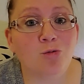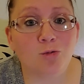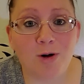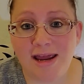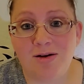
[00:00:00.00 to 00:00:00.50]

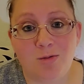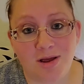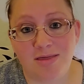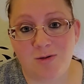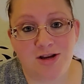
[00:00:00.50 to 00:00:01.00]
right
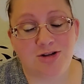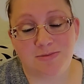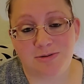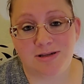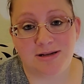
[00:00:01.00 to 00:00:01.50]
when the waitress
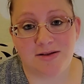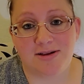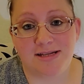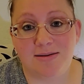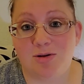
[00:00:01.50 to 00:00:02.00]
puts it on
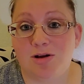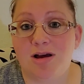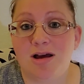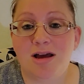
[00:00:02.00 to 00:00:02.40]
the table.